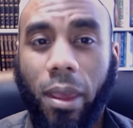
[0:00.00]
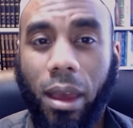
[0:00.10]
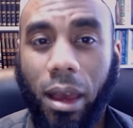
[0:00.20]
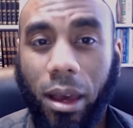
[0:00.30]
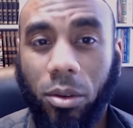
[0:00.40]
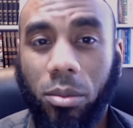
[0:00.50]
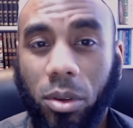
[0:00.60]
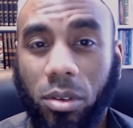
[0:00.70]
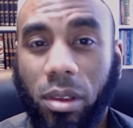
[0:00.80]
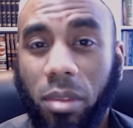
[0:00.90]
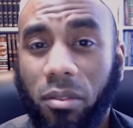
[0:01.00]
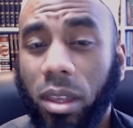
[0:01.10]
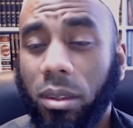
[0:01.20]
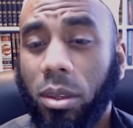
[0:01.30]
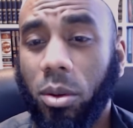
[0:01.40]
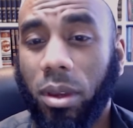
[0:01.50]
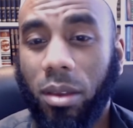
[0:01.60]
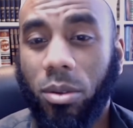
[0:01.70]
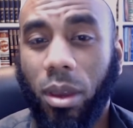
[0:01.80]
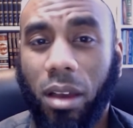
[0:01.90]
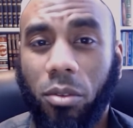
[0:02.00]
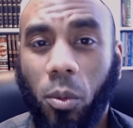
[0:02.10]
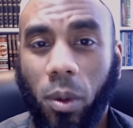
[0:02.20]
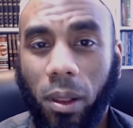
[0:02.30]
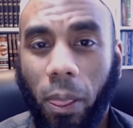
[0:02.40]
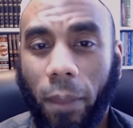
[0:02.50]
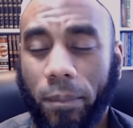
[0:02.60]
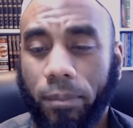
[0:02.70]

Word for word: adult Muslim living in the UK to have a will.